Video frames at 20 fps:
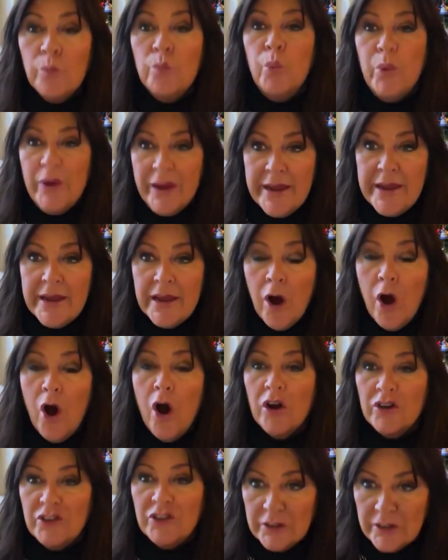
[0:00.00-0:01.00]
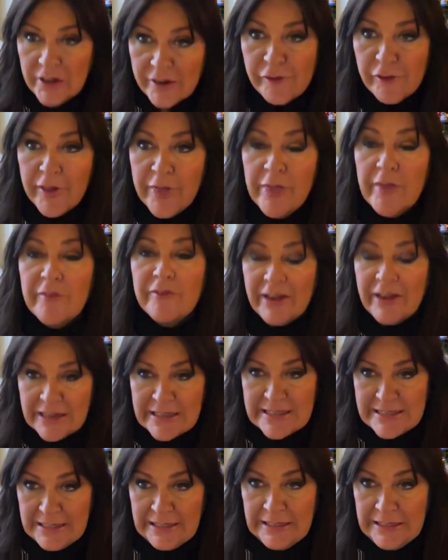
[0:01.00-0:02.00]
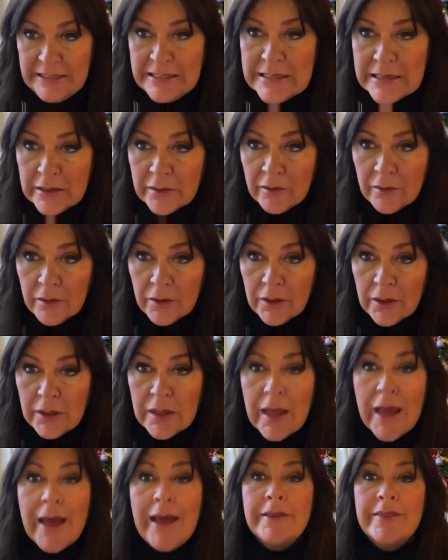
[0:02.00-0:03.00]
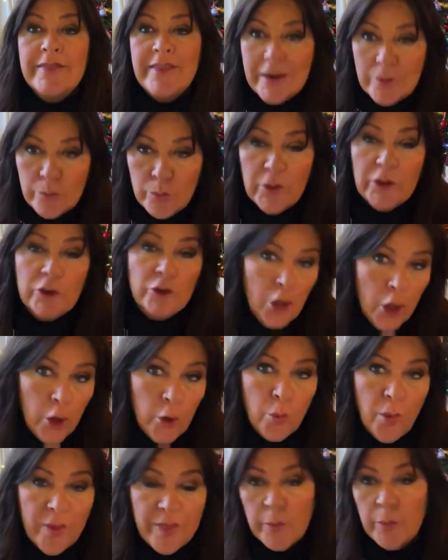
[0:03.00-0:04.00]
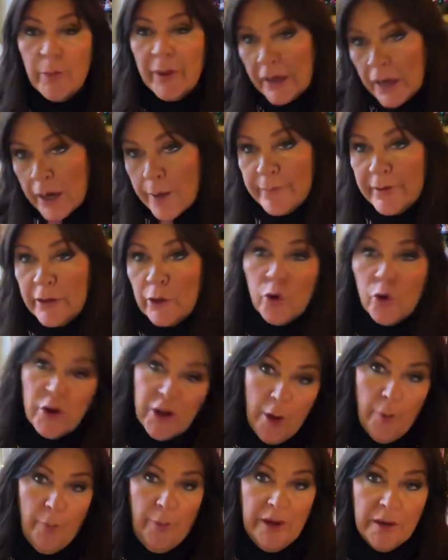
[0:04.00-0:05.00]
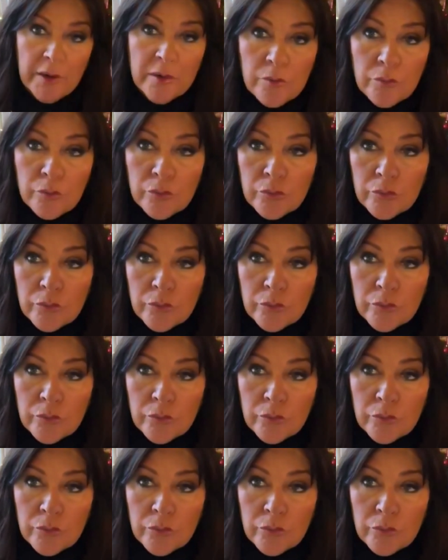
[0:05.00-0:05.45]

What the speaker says: and we are delivering the vaccine, and then we'll know whether we're coming or going.